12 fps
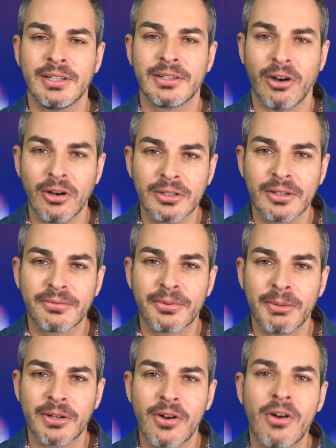a gardener for
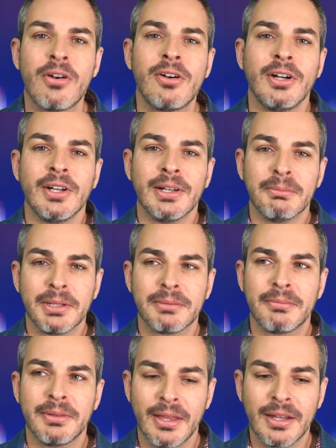my car.
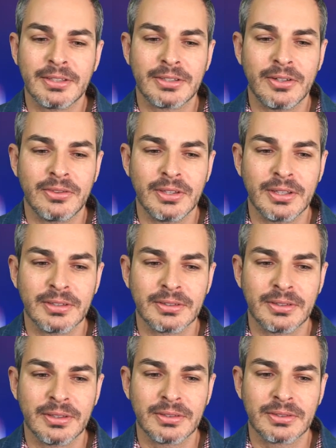But then I started thinking those
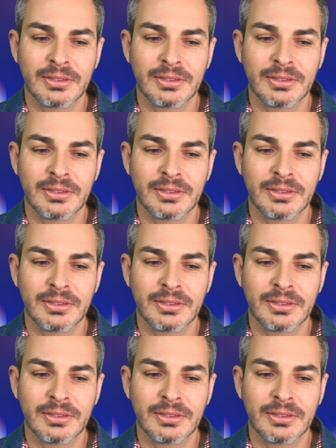things,